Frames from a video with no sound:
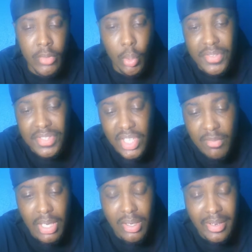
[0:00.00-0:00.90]
Now, when
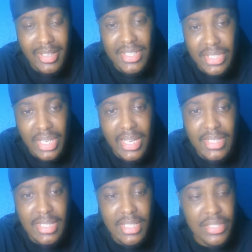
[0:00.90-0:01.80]
Steve McClaren
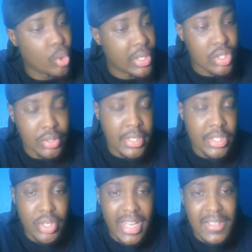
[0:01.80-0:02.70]
decides that he's going to
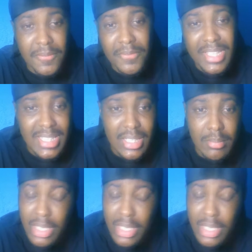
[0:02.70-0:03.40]
try to fit in,